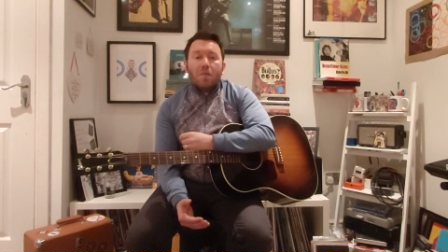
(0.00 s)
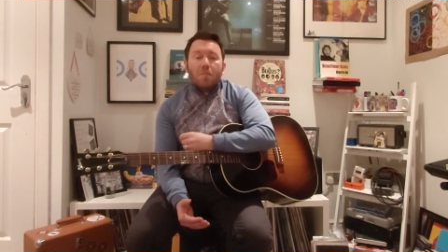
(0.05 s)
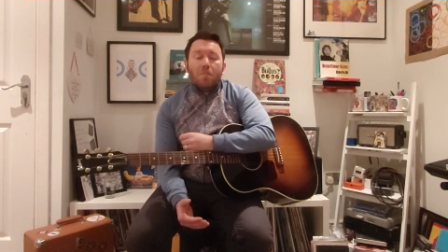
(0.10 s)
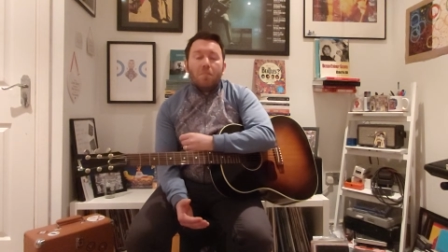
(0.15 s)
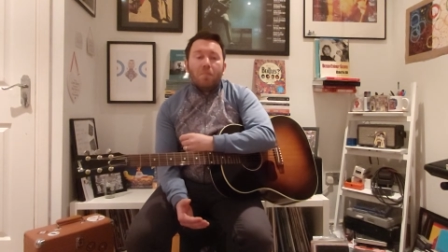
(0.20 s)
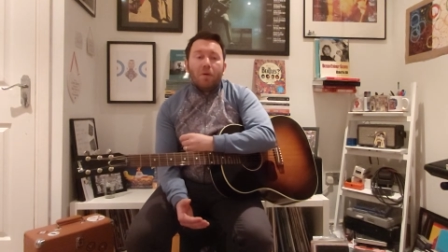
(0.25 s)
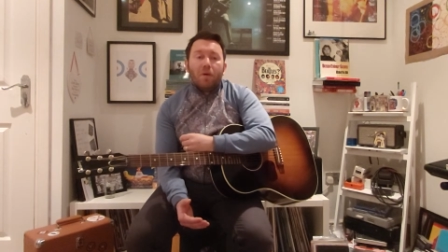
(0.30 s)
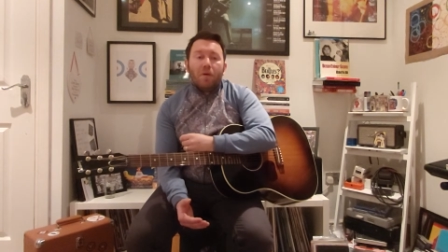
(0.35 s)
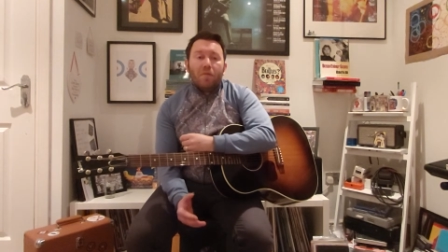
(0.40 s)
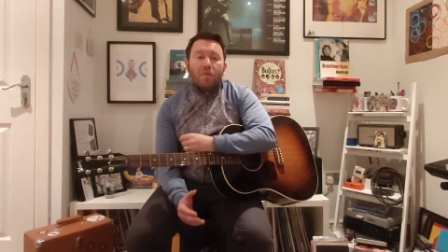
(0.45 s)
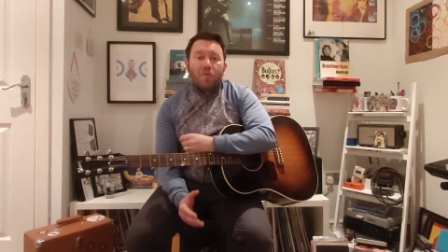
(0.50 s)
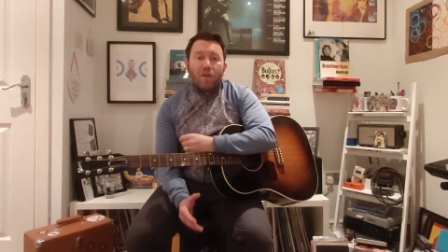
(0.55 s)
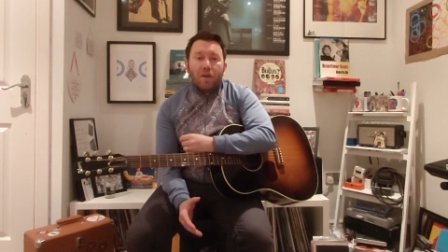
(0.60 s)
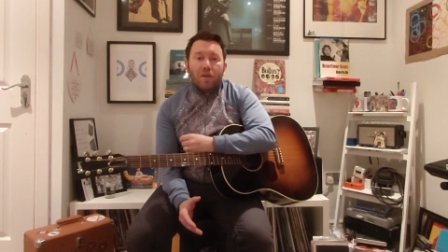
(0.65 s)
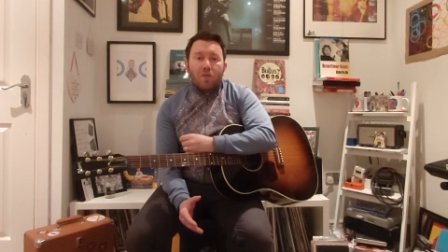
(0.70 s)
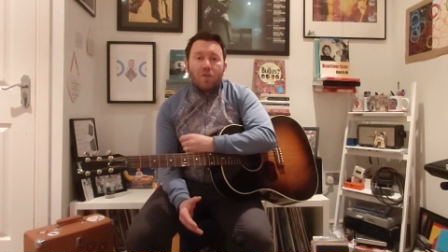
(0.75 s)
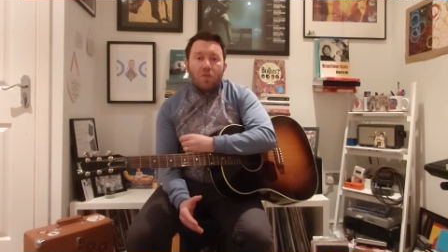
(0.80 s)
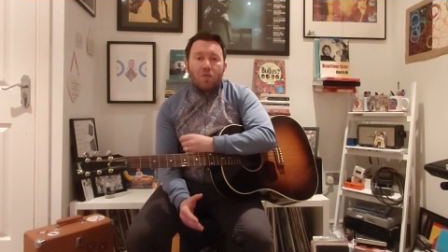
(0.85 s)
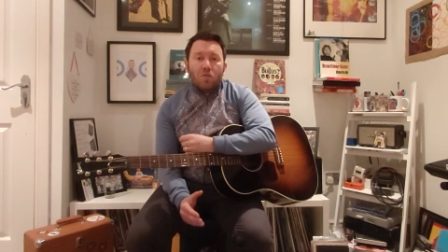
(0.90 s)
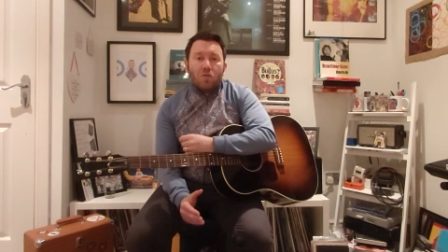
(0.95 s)
but right
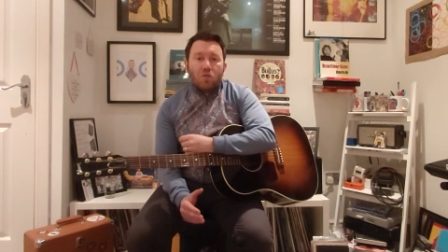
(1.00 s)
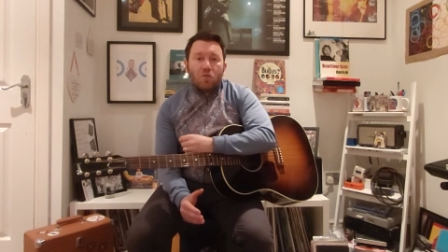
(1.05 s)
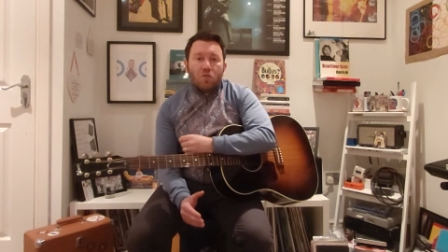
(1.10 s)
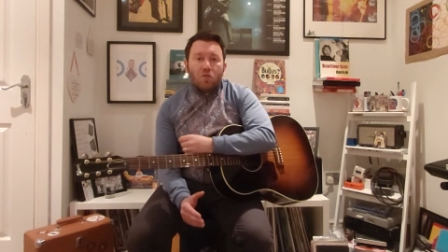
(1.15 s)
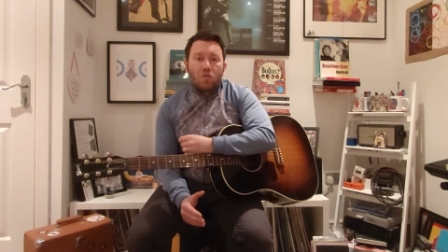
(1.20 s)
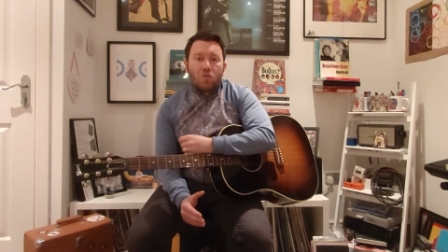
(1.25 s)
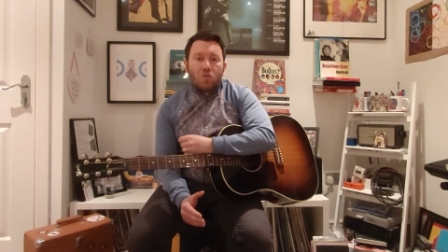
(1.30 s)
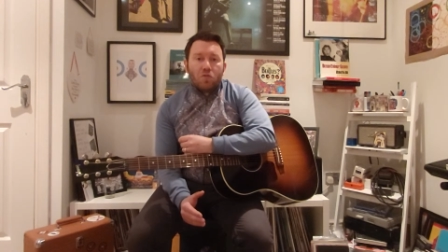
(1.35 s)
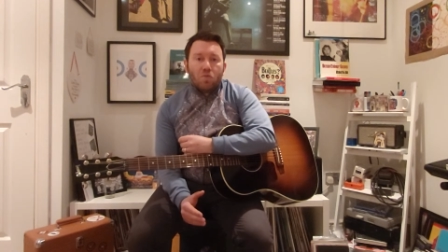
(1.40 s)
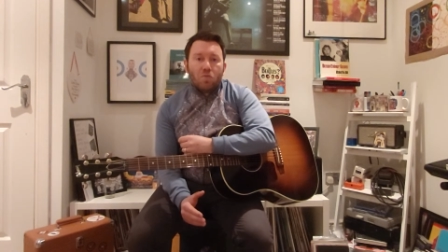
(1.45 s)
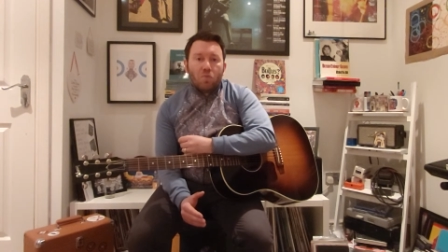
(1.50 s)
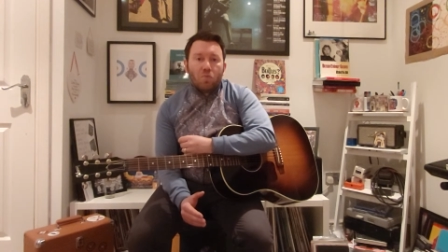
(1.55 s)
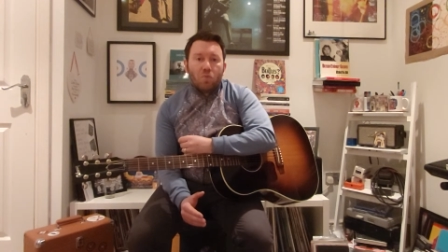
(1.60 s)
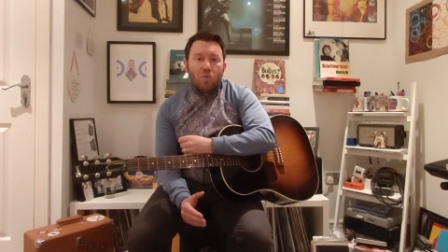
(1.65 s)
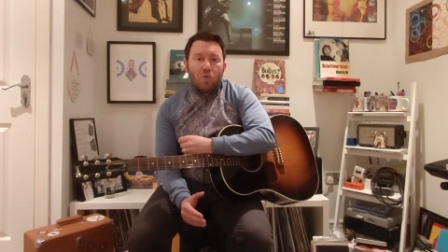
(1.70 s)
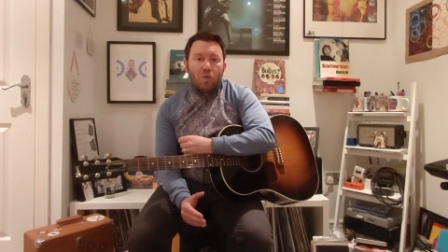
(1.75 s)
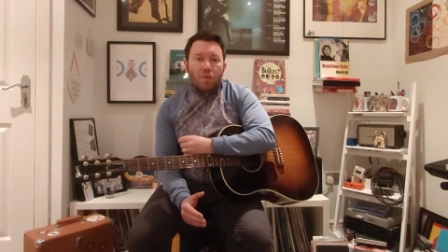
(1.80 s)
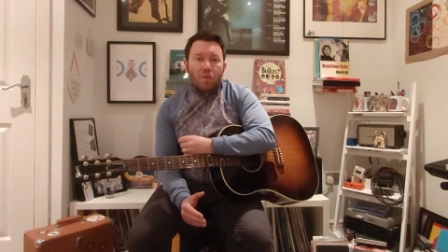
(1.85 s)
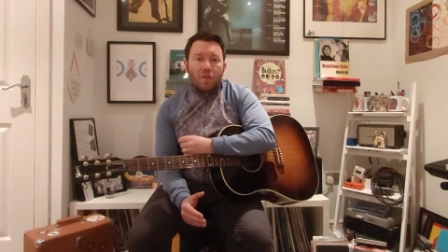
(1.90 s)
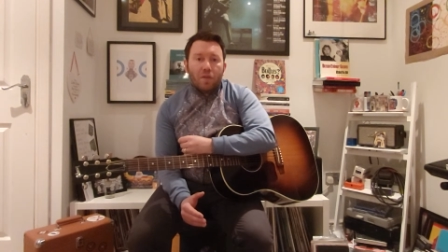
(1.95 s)
now you just
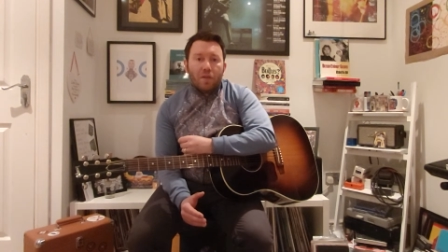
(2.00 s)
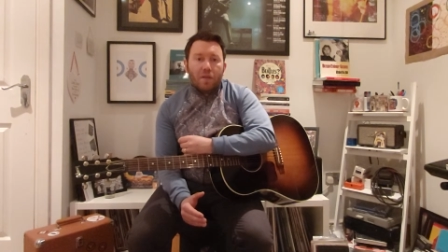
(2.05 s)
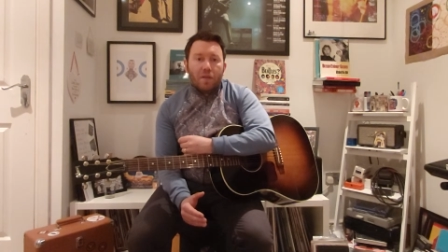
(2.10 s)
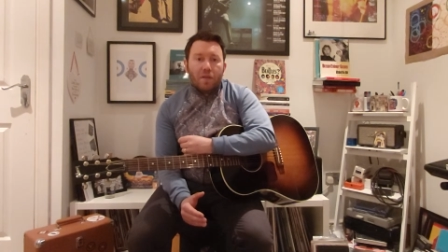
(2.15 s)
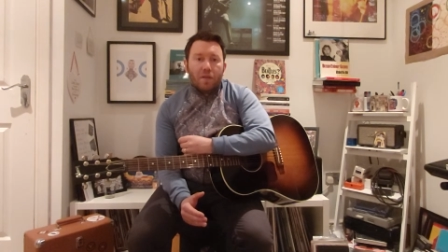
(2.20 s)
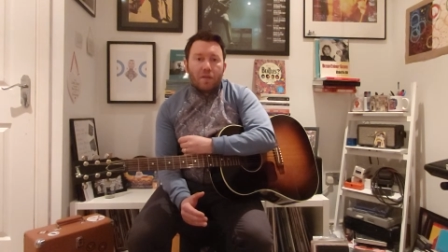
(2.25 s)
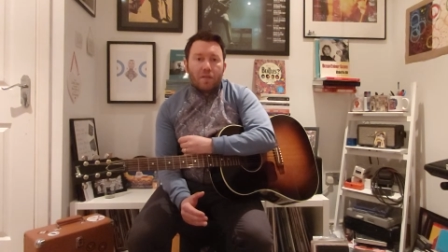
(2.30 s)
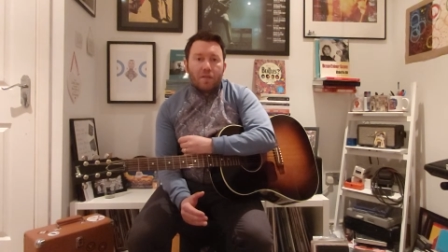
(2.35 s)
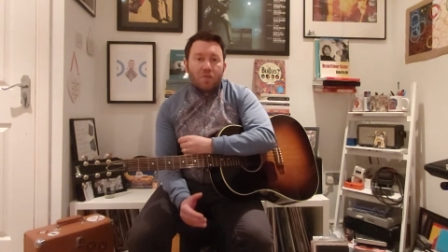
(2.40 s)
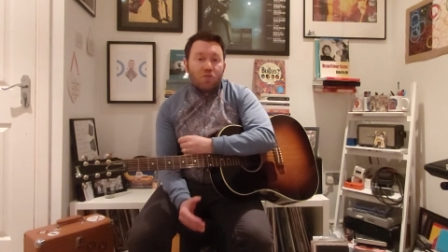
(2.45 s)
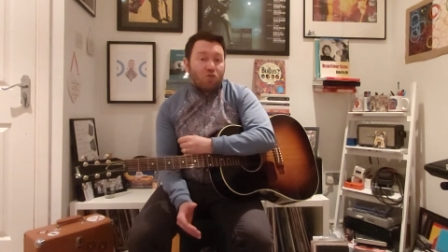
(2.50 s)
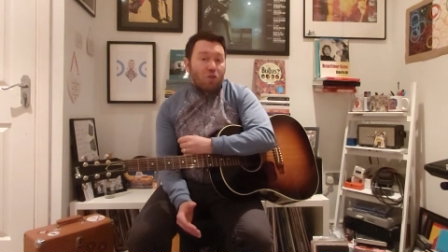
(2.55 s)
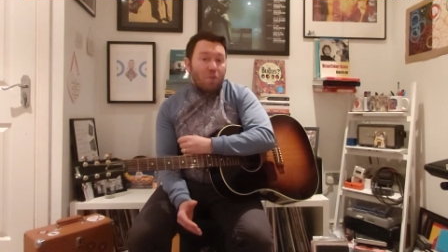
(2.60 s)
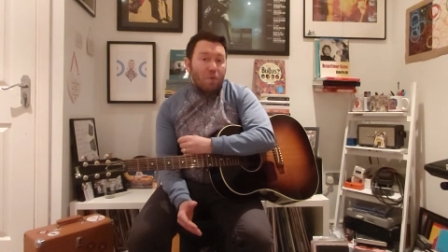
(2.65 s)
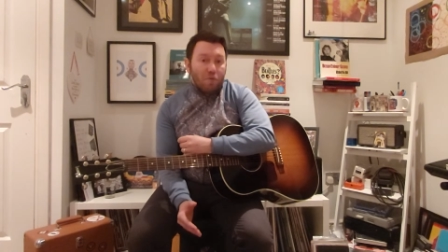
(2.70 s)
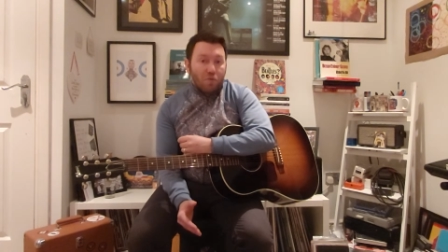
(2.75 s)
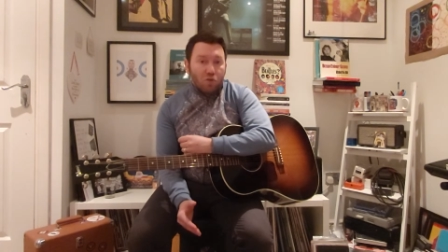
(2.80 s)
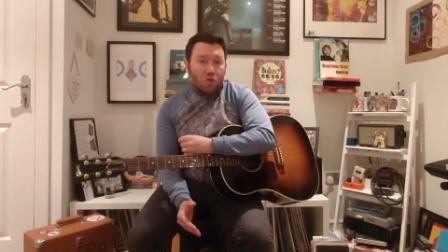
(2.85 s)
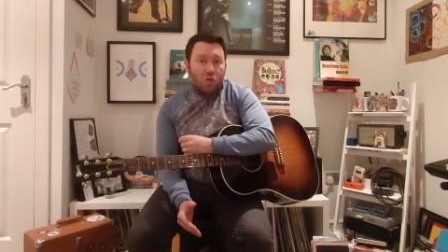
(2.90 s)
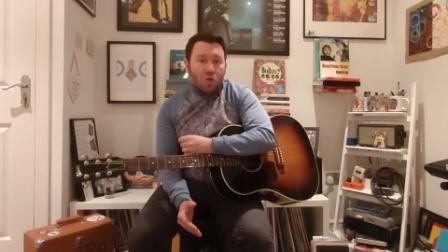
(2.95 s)
want to strum a
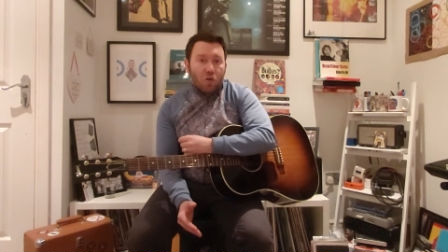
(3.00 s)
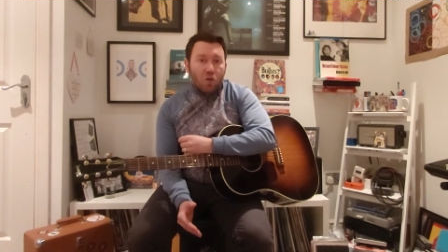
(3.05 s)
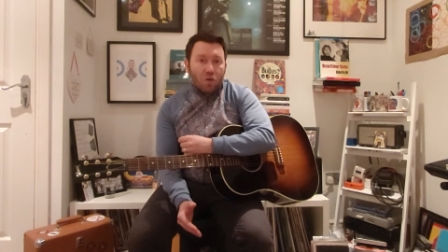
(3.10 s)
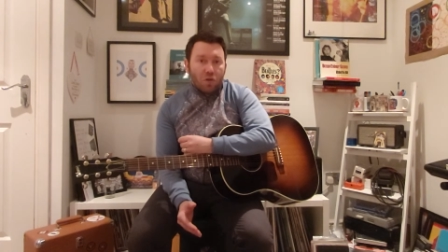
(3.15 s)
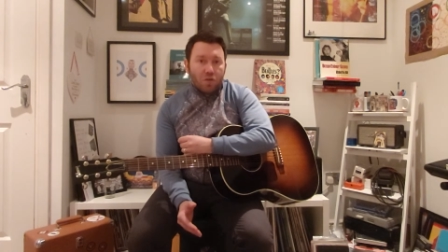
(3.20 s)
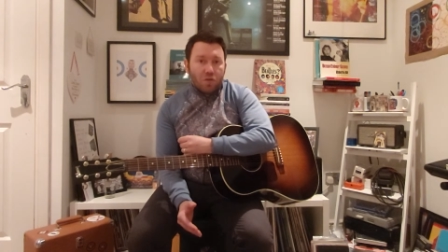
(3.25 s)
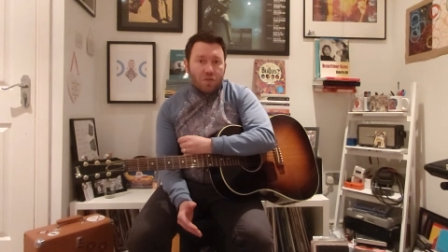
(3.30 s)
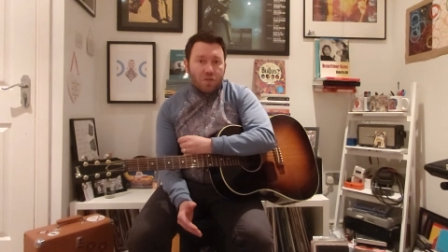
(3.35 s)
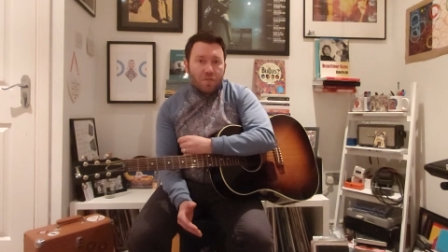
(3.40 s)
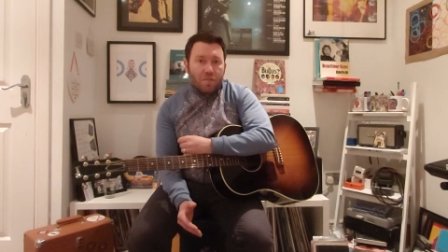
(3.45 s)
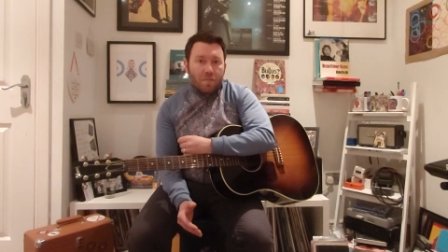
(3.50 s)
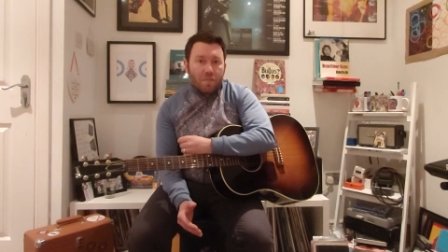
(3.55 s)
few chords.